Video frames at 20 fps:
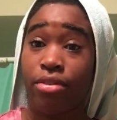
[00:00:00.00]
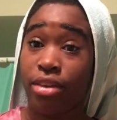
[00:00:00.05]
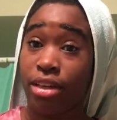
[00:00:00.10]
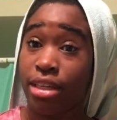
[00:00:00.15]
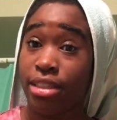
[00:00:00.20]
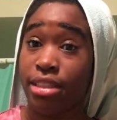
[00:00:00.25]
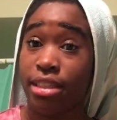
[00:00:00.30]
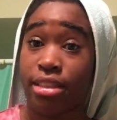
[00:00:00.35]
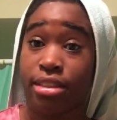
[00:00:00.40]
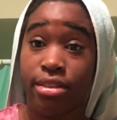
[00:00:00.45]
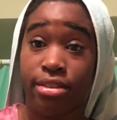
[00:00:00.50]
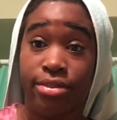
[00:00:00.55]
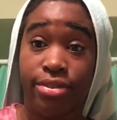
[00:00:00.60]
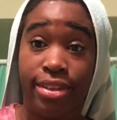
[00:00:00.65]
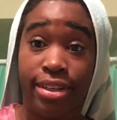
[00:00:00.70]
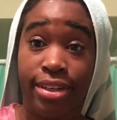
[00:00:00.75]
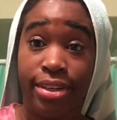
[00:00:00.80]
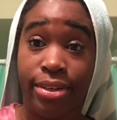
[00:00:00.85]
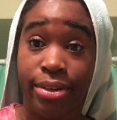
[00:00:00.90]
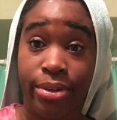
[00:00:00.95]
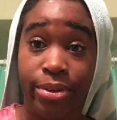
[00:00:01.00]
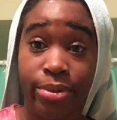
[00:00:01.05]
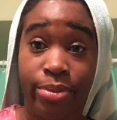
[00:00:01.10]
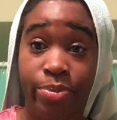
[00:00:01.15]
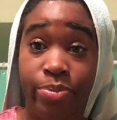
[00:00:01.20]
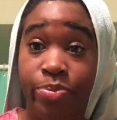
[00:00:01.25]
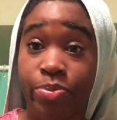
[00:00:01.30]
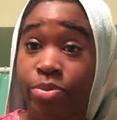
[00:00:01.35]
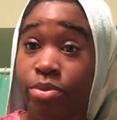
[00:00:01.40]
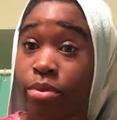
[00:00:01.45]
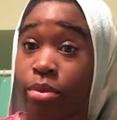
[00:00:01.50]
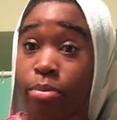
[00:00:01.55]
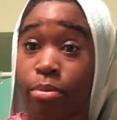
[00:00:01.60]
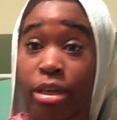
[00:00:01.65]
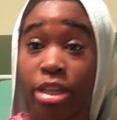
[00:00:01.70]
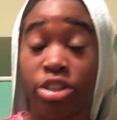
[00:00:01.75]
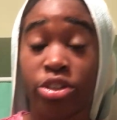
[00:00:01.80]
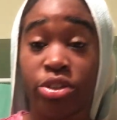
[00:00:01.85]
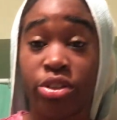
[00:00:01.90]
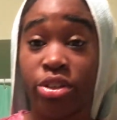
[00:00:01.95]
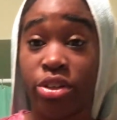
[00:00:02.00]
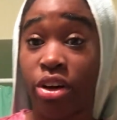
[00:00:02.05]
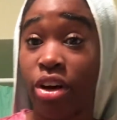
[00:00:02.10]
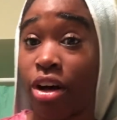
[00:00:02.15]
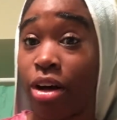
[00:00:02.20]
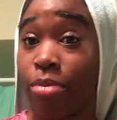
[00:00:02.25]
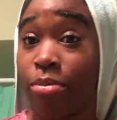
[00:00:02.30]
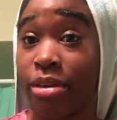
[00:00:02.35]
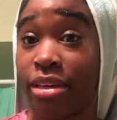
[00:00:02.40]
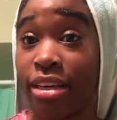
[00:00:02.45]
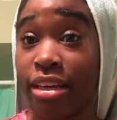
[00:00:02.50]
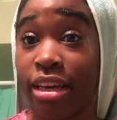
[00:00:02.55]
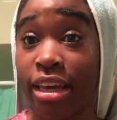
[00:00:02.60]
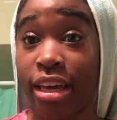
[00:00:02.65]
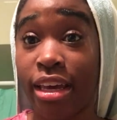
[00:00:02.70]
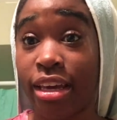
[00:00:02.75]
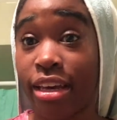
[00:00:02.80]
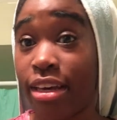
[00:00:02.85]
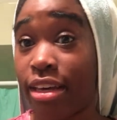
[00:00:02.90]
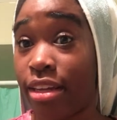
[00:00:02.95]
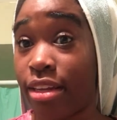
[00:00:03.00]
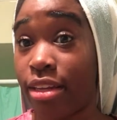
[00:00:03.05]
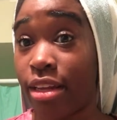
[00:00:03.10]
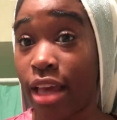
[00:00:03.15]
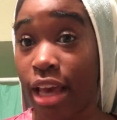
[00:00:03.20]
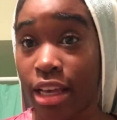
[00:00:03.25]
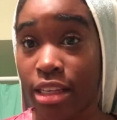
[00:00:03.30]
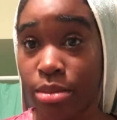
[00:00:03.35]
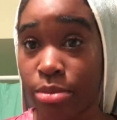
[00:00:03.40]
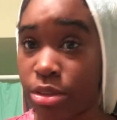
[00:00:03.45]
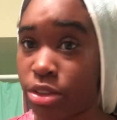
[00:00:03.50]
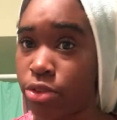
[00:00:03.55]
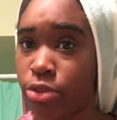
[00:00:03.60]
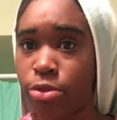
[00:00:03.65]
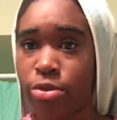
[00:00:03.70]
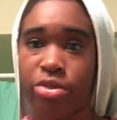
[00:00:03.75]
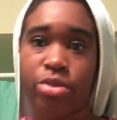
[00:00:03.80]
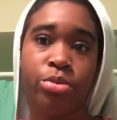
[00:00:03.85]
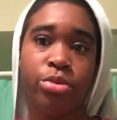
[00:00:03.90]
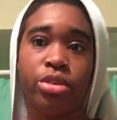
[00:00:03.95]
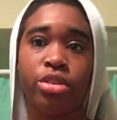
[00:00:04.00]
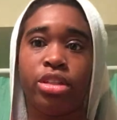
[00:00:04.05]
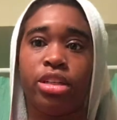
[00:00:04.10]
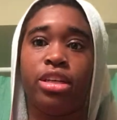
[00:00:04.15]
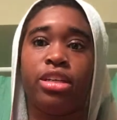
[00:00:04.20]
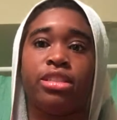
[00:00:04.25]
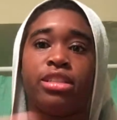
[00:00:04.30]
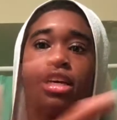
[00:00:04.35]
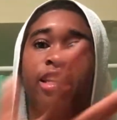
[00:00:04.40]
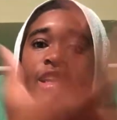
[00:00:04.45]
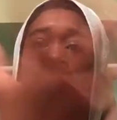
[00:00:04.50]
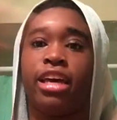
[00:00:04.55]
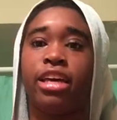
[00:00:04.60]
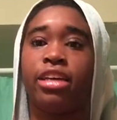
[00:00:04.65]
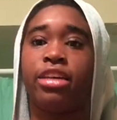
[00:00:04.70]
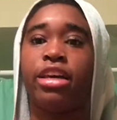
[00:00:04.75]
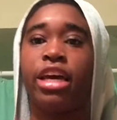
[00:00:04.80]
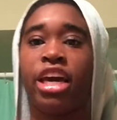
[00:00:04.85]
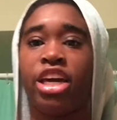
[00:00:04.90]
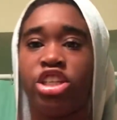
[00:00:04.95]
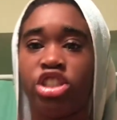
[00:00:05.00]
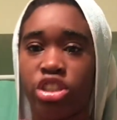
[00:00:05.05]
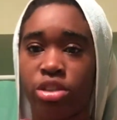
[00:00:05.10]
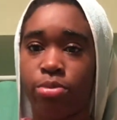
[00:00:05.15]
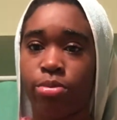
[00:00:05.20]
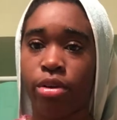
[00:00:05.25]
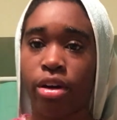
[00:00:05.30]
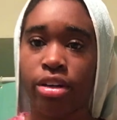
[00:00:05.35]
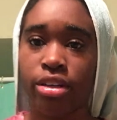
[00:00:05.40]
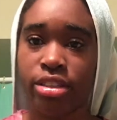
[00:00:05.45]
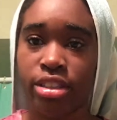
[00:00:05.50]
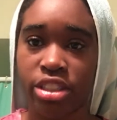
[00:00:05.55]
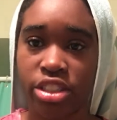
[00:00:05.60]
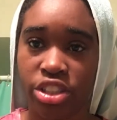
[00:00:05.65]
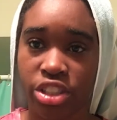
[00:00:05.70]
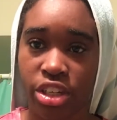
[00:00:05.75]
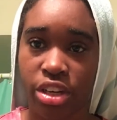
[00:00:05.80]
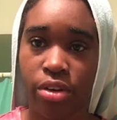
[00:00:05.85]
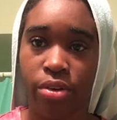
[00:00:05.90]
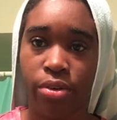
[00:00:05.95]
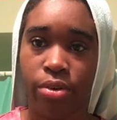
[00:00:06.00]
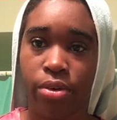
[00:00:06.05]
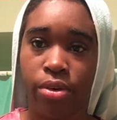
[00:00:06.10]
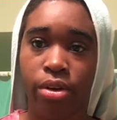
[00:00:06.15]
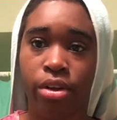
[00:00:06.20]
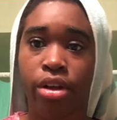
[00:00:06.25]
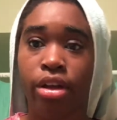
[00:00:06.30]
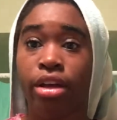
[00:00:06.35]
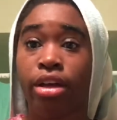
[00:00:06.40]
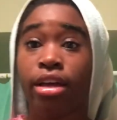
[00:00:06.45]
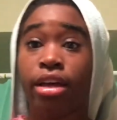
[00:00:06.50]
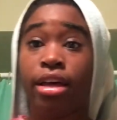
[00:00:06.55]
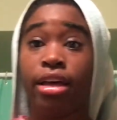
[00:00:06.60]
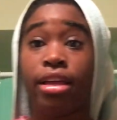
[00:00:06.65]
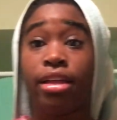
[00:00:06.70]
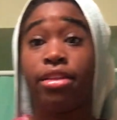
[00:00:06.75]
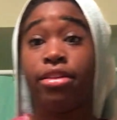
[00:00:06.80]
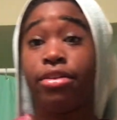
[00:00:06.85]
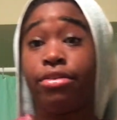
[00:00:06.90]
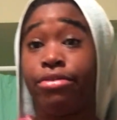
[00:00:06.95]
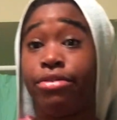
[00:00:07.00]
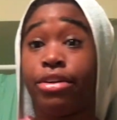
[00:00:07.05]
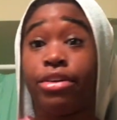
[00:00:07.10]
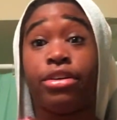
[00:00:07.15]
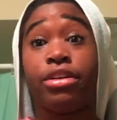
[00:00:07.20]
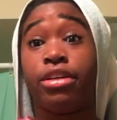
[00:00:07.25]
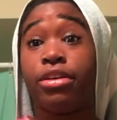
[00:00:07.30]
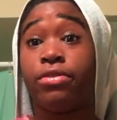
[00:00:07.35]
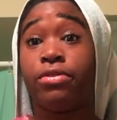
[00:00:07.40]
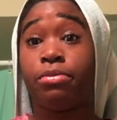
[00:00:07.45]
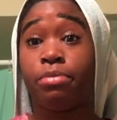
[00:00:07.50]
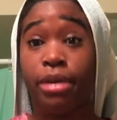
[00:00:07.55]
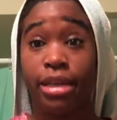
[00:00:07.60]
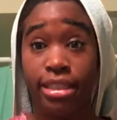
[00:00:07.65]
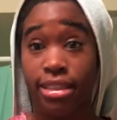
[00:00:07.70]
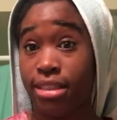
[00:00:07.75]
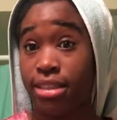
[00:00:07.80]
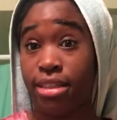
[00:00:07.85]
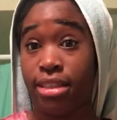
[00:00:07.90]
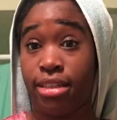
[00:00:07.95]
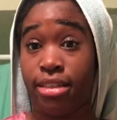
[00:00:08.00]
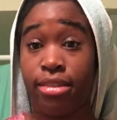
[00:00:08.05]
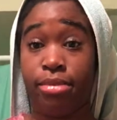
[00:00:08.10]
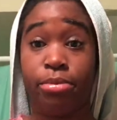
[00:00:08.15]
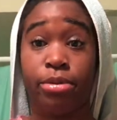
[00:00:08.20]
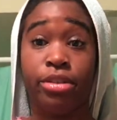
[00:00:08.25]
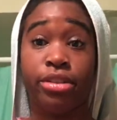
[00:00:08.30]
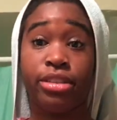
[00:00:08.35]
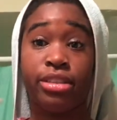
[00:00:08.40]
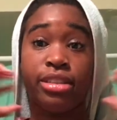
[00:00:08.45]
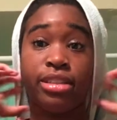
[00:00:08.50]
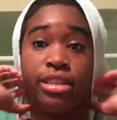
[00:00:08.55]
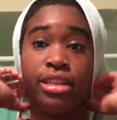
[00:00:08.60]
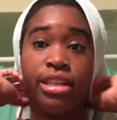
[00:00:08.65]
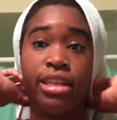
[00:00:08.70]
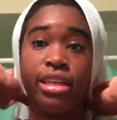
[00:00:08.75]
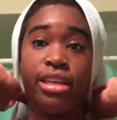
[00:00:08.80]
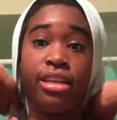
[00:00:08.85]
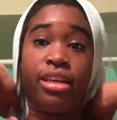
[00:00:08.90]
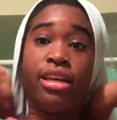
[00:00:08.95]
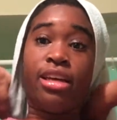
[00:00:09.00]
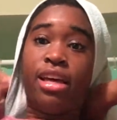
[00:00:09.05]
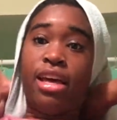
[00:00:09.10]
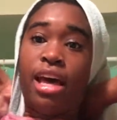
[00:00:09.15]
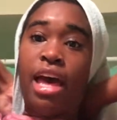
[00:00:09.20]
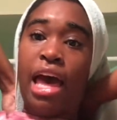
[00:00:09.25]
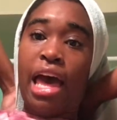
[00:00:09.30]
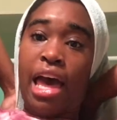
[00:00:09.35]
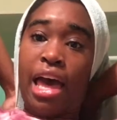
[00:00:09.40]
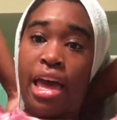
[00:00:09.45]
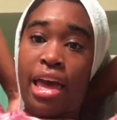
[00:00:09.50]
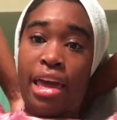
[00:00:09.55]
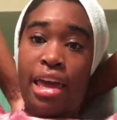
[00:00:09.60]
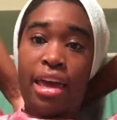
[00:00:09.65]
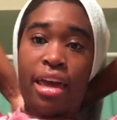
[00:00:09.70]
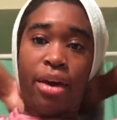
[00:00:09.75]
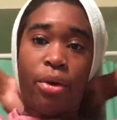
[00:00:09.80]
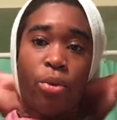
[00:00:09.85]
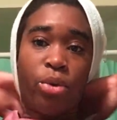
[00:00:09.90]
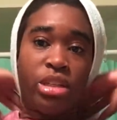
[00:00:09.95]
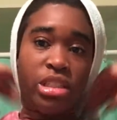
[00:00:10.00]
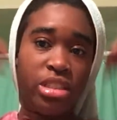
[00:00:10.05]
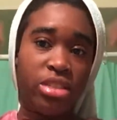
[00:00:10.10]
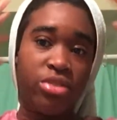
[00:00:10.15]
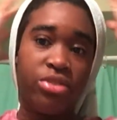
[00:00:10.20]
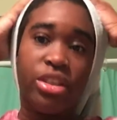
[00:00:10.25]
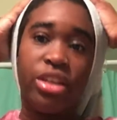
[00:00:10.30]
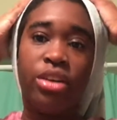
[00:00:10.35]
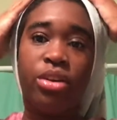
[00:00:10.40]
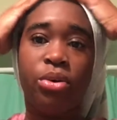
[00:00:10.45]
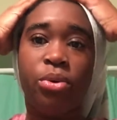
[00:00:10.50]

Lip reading: you guys like this video, make sure to comment and ask me to review more things. I like Asian products in general. They're very good for my skin personally, which is very